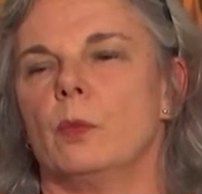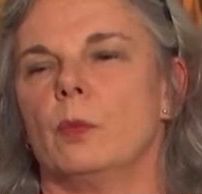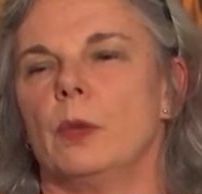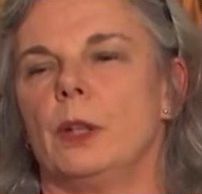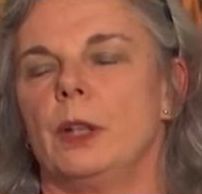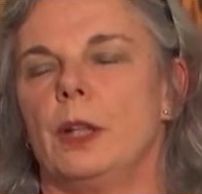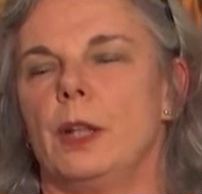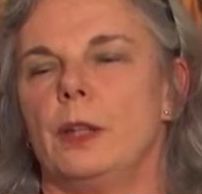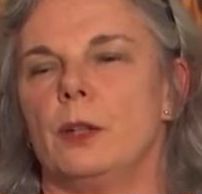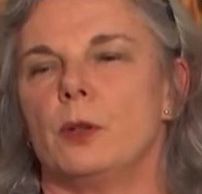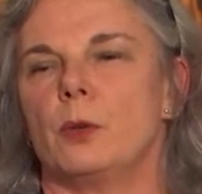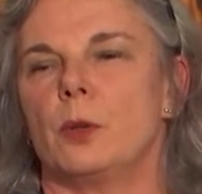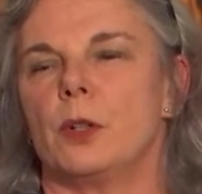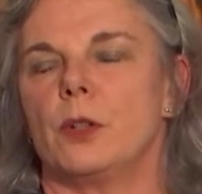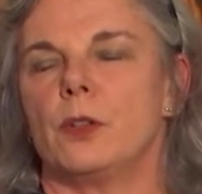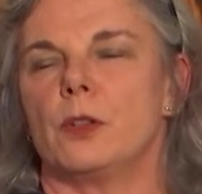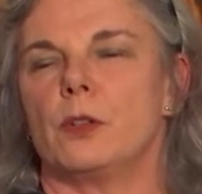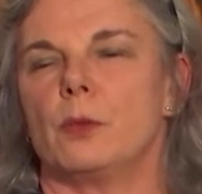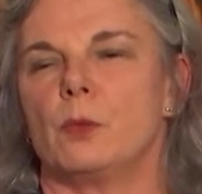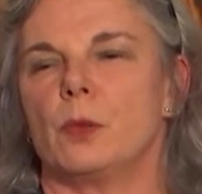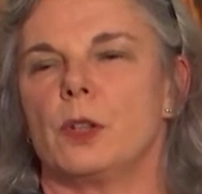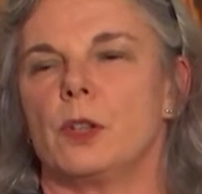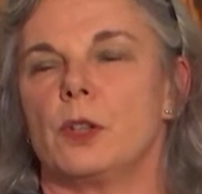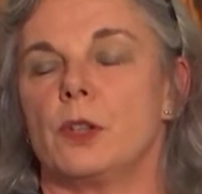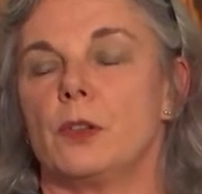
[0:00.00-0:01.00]
Another
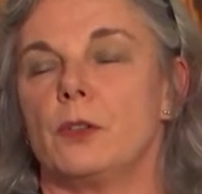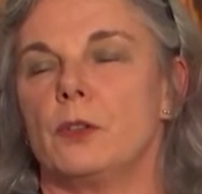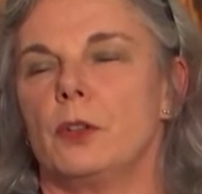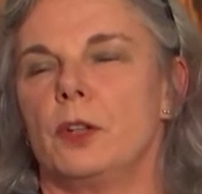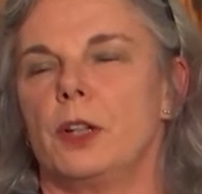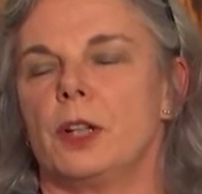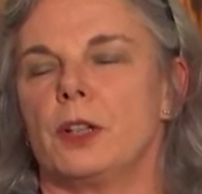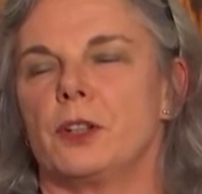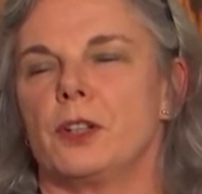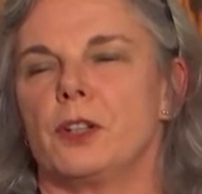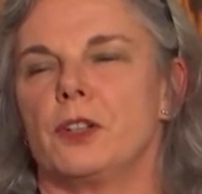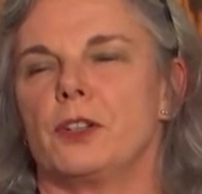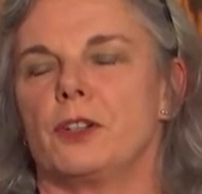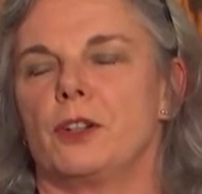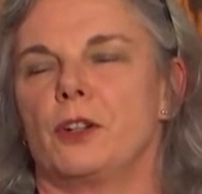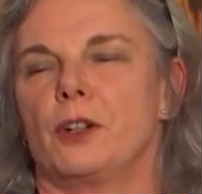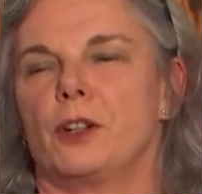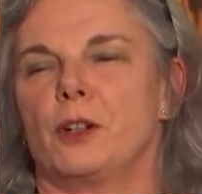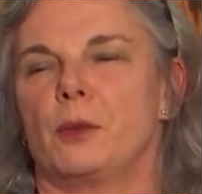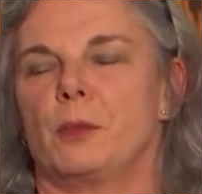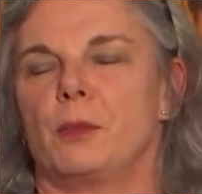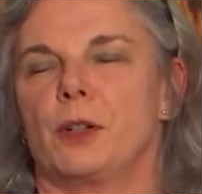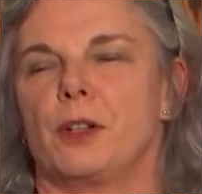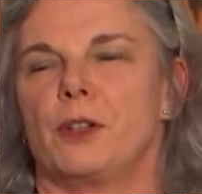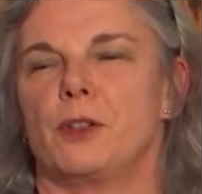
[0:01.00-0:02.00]
question, which is not actually
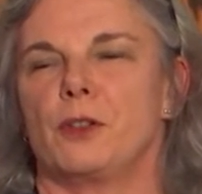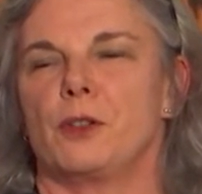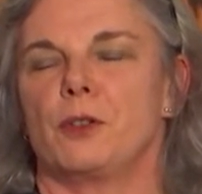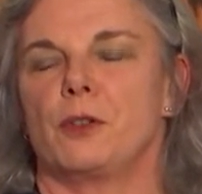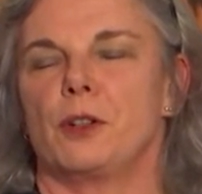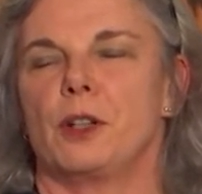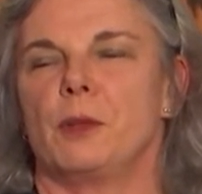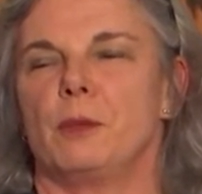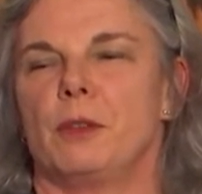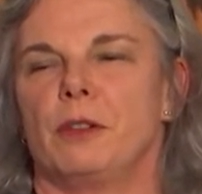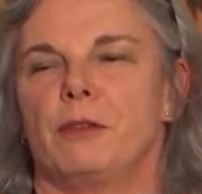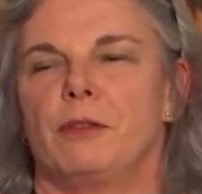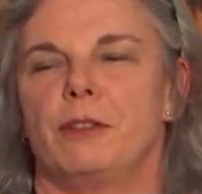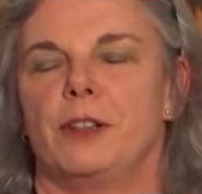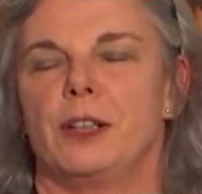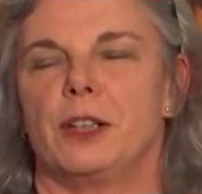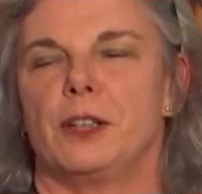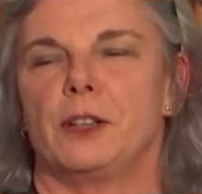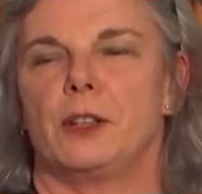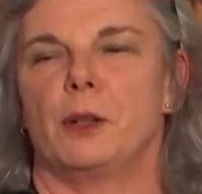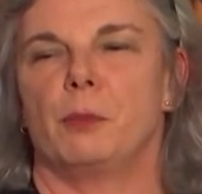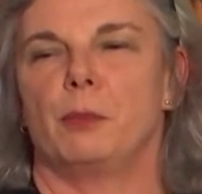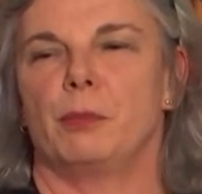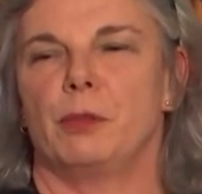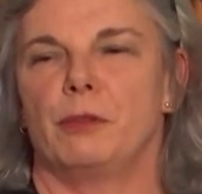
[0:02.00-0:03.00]
showing on my screen, but
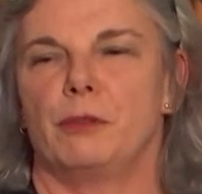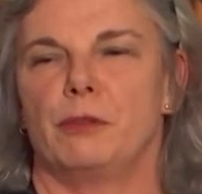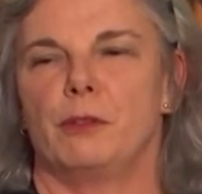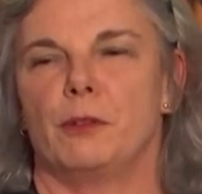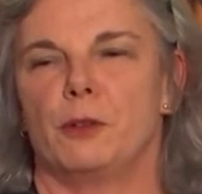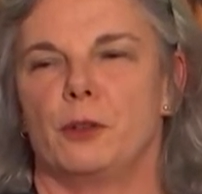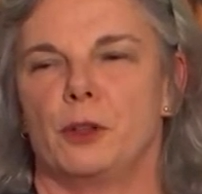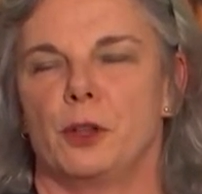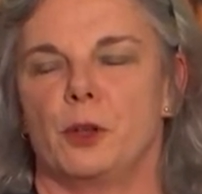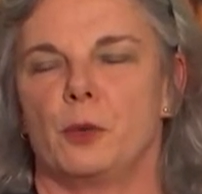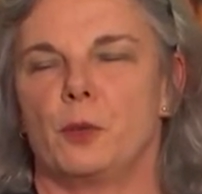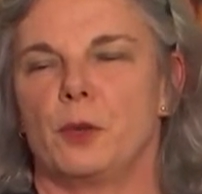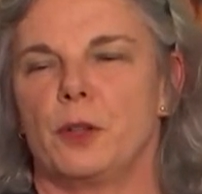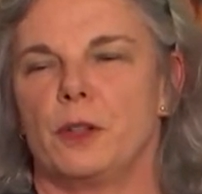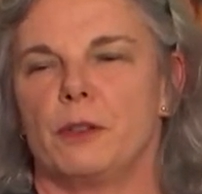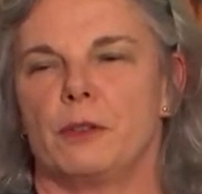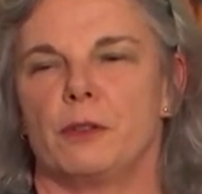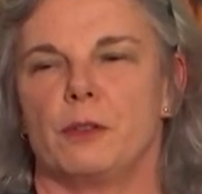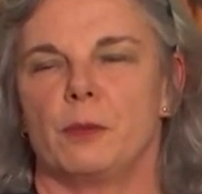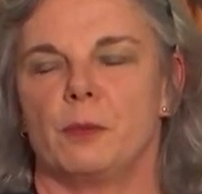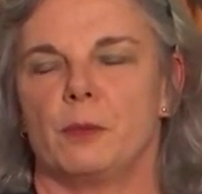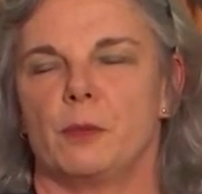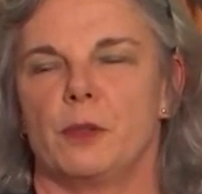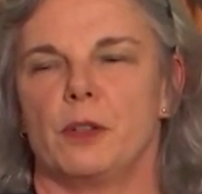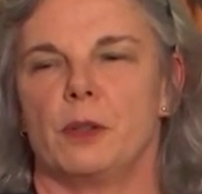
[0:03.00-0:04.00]
flicked up before, and it was
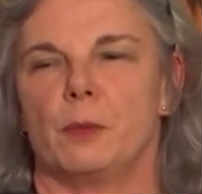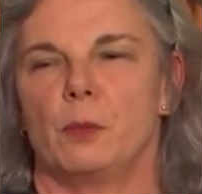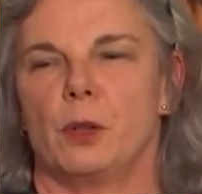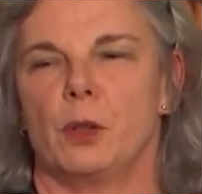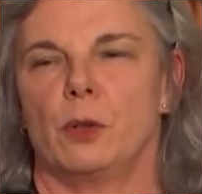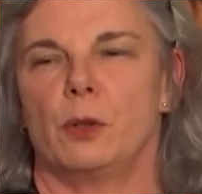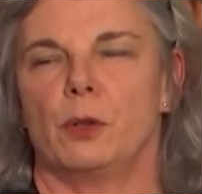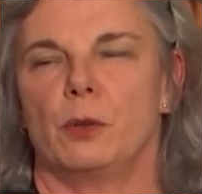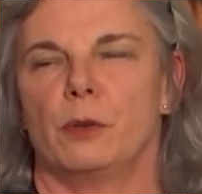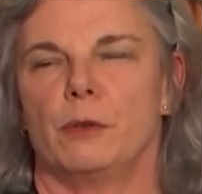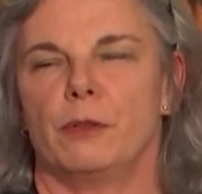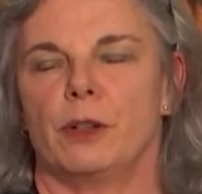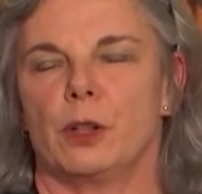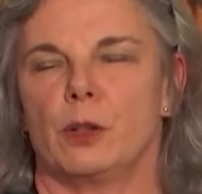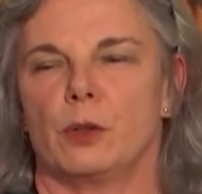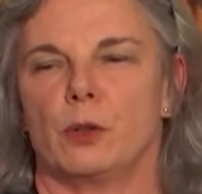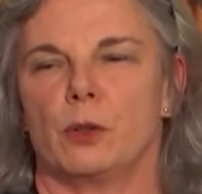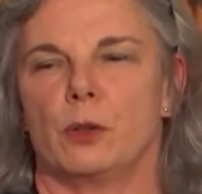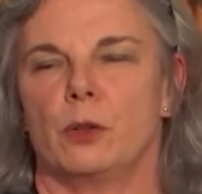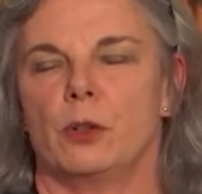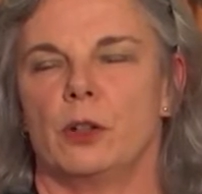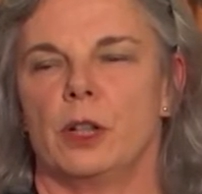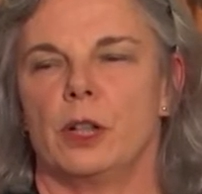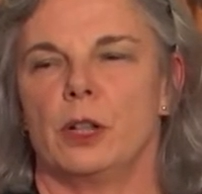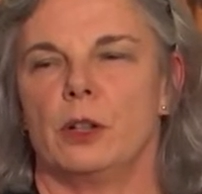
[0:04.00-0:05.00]
from someone called
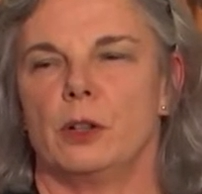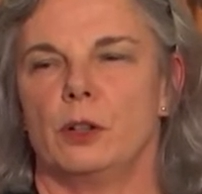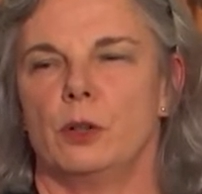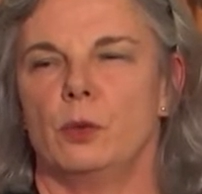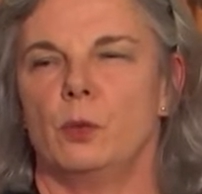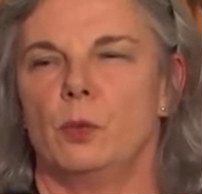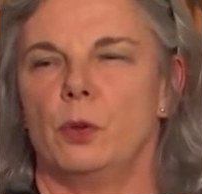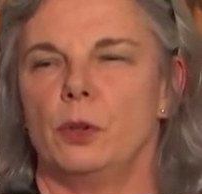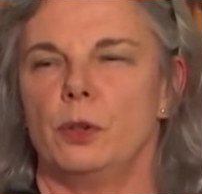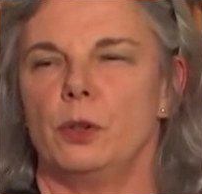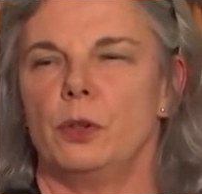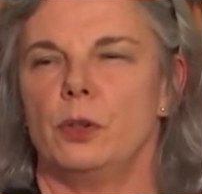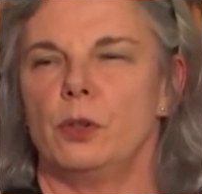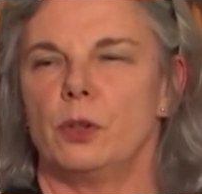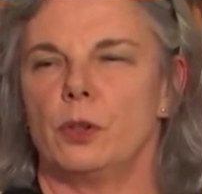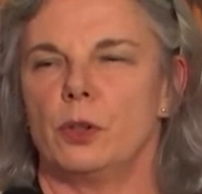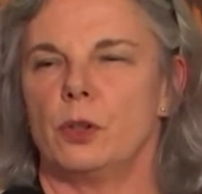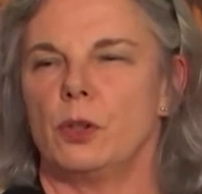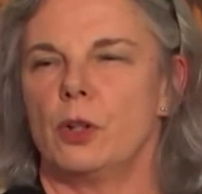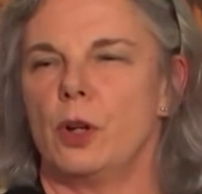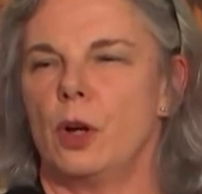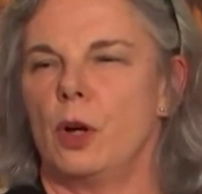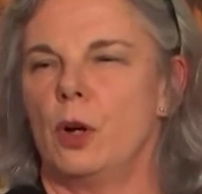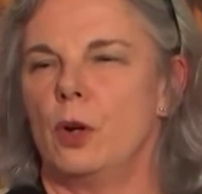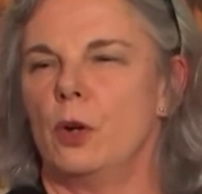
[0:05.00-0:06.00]
Victoria, who wanted
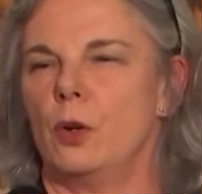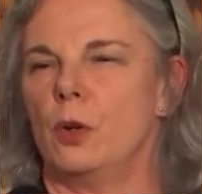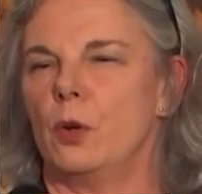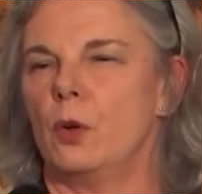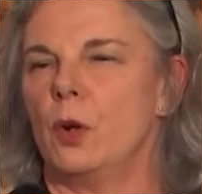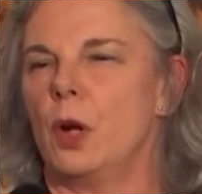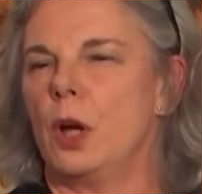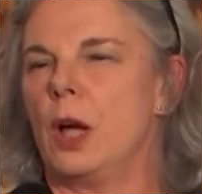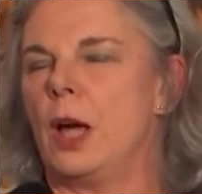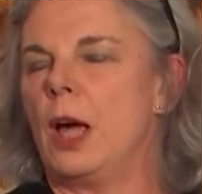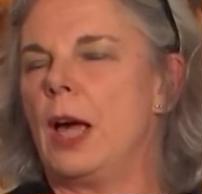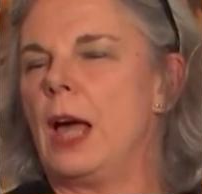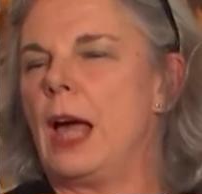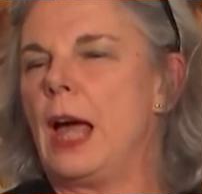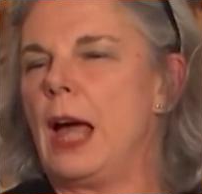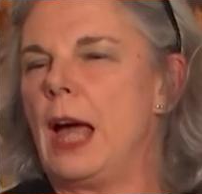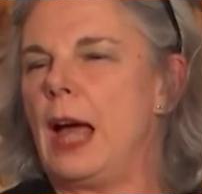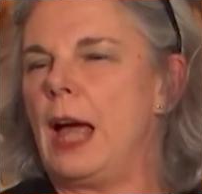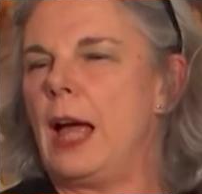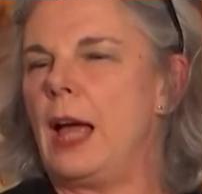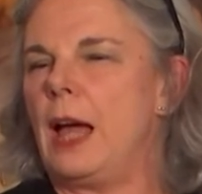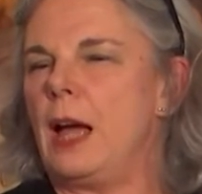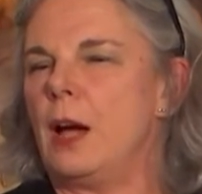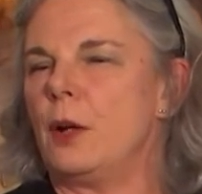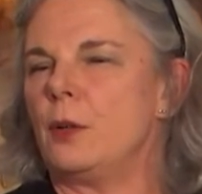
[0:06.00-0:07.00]
to know
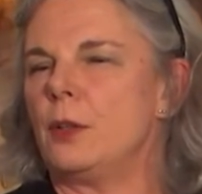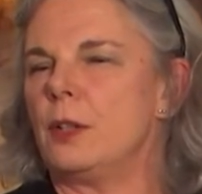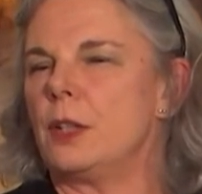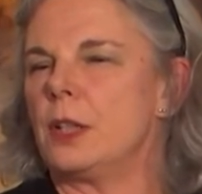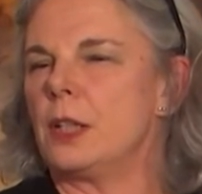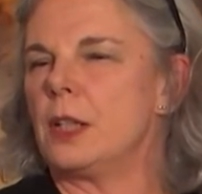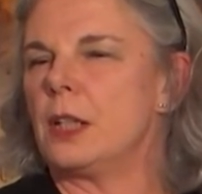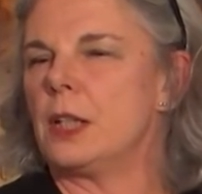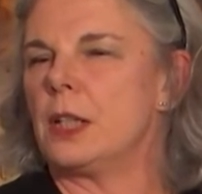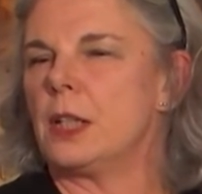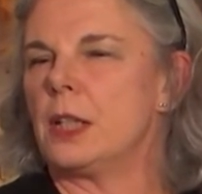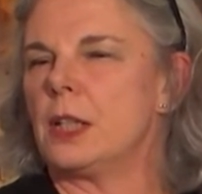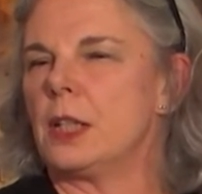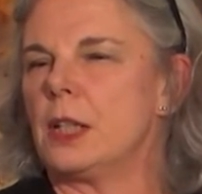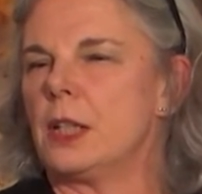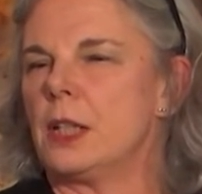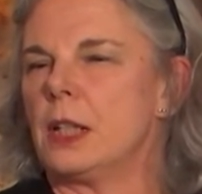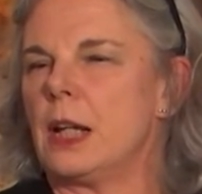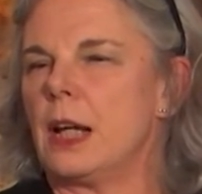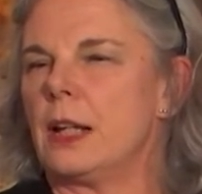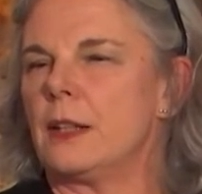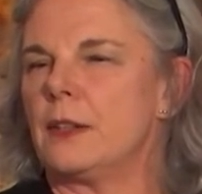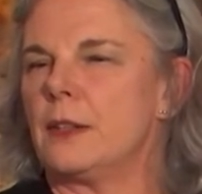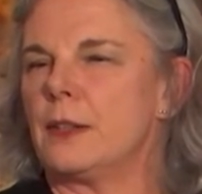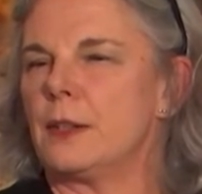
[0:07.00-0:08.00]
here
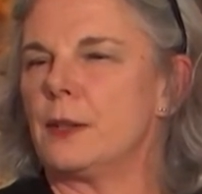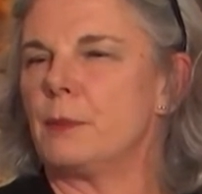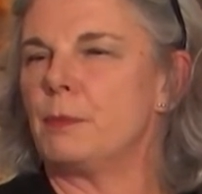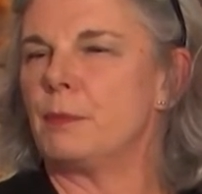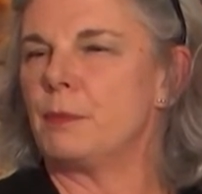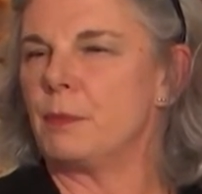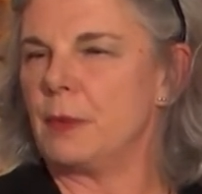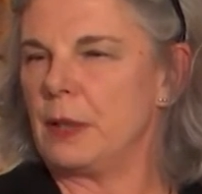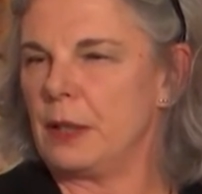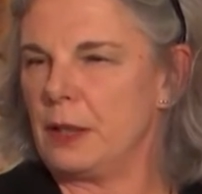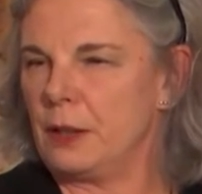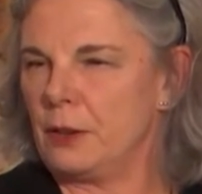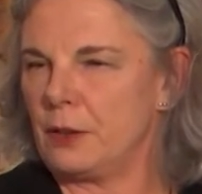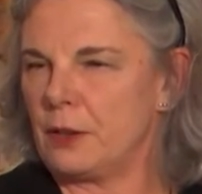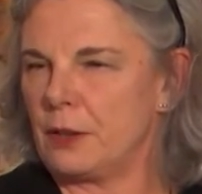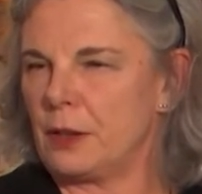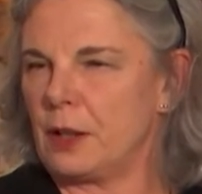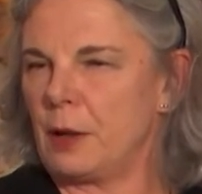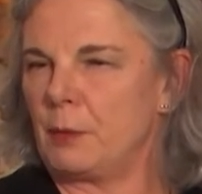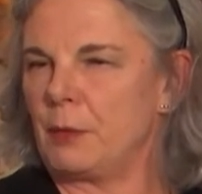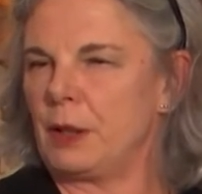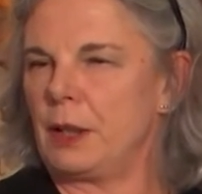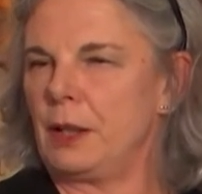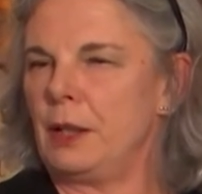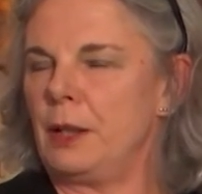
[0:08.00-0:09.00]
it's
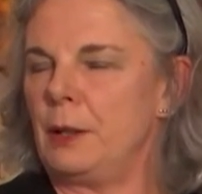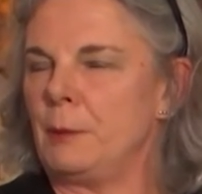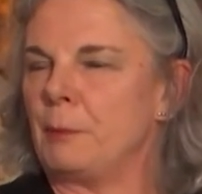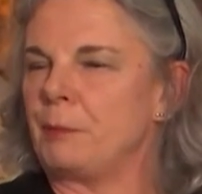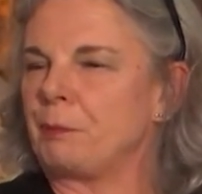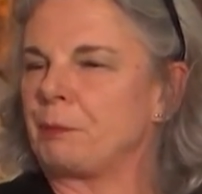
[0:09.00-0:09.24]
come again.